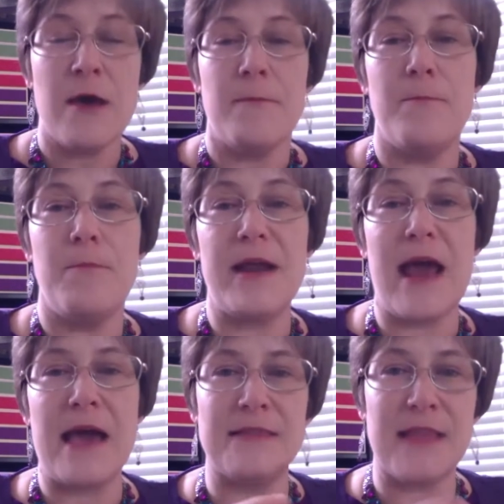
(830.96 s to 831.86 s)
But
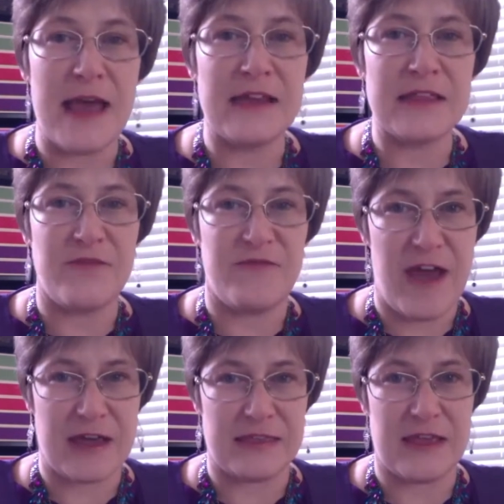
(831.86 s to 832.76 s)
I like the
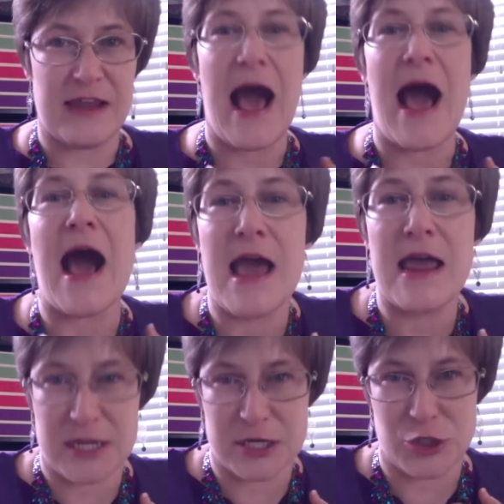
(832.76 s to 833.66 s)
fact that I
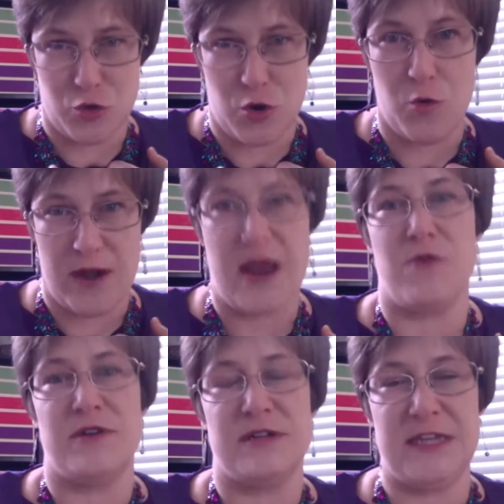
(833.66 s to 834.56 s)
control when I
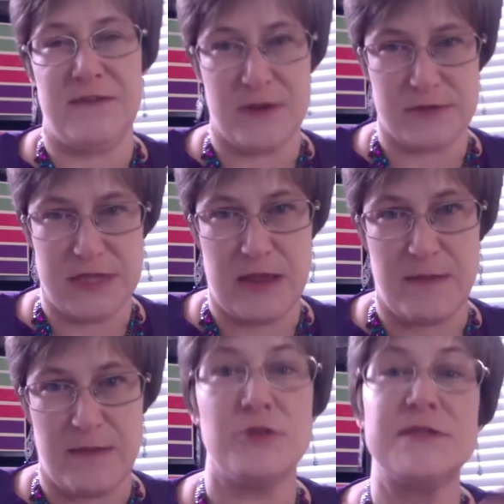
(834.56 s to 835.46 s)
receive those
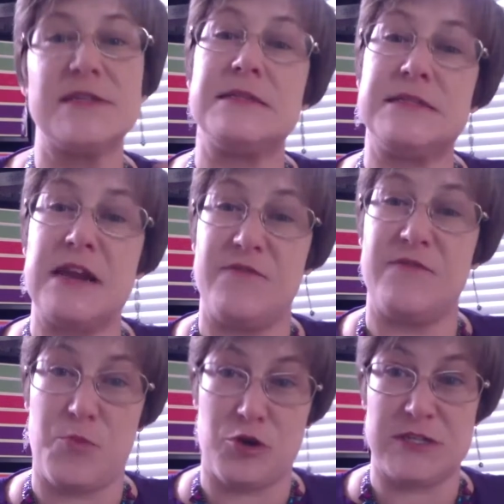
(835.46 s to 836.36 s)
emails instead of the
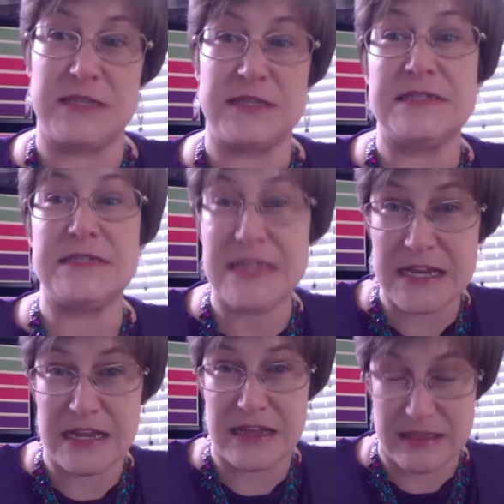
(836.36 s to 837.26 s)
person
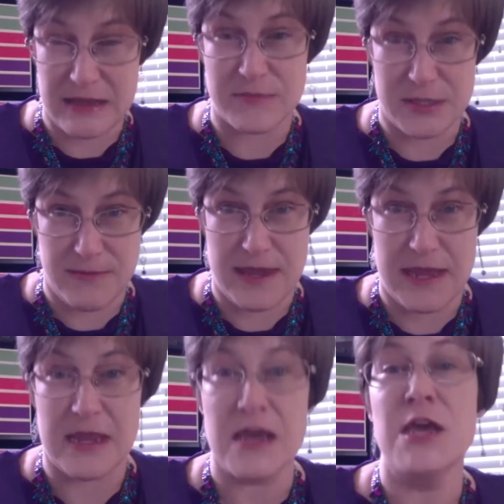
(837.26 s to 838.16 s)
sending them to
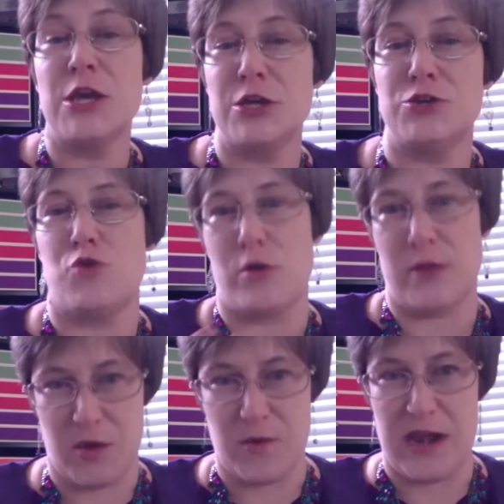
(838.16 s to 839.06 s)
me
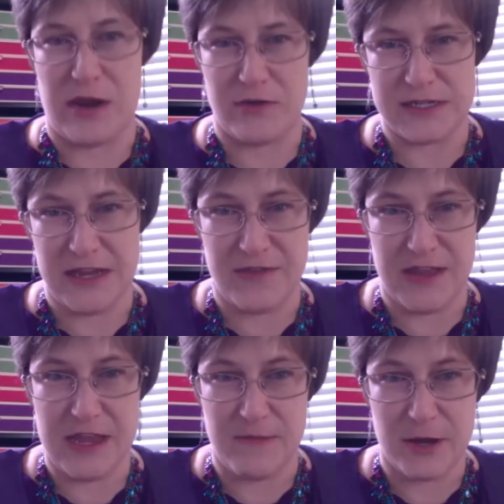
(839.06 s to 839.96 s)
controlling when I receive the
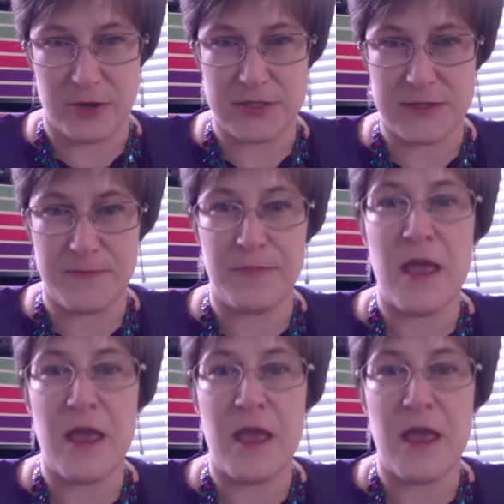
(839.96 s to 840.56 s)
emails.